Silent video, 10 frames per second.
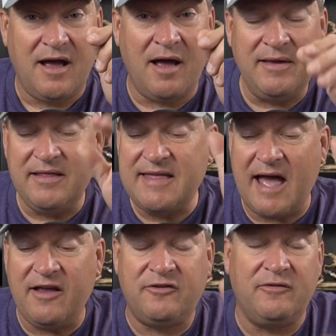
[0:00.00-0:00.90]
I mean,
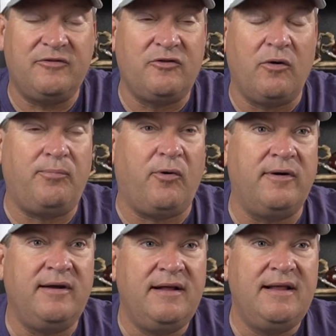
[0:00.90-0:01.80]
that is so
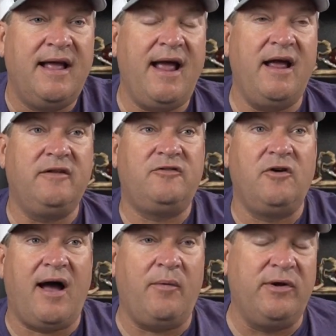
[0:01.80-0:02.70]
important. And
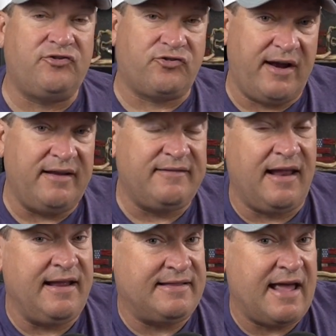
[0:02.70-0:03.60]
so I want to
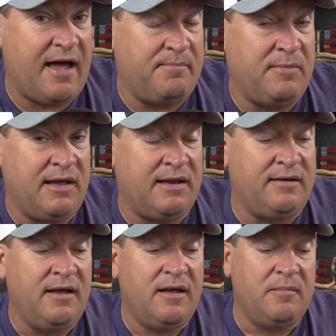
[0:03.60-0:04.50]
translate that,
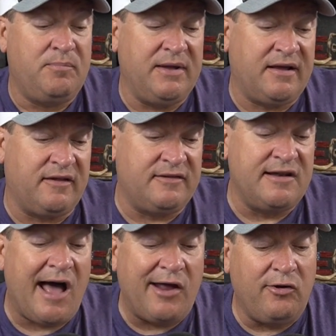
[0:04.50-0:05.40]
men, because
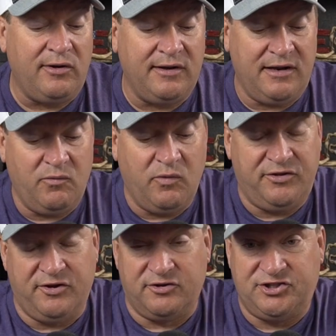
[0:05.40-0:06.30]
not only
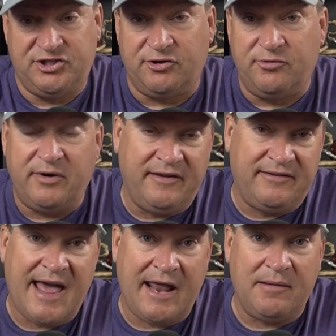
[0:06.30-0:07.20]
with your children
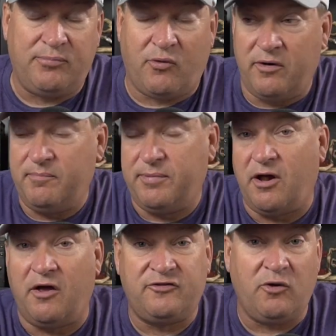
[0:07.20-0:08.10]
is that important, but
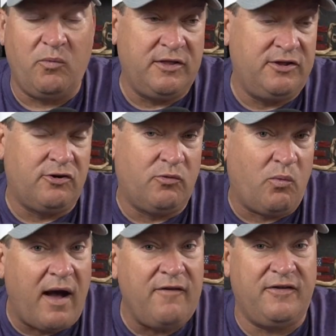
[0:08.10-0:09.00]
also with your
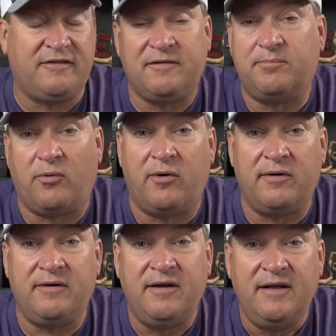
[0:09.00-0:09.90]
wife, it's
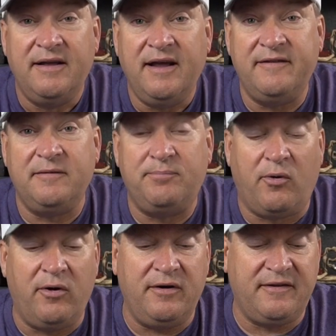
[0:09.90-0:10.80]
important. It's
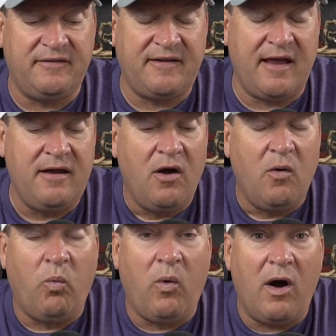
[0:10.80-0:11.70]
important to say,
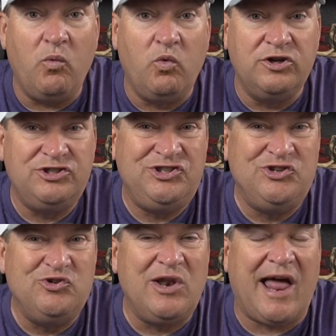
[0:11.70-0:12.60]
what would
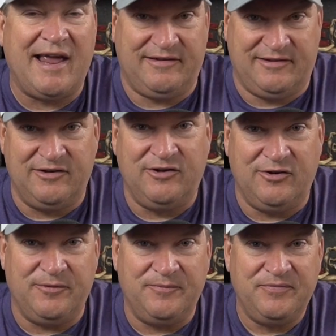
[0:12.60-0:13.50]
you like to
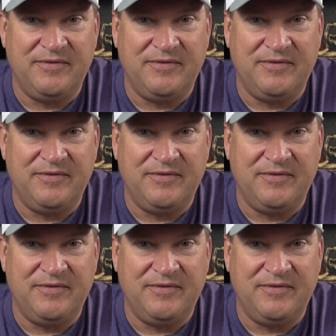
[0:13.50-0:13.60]
do?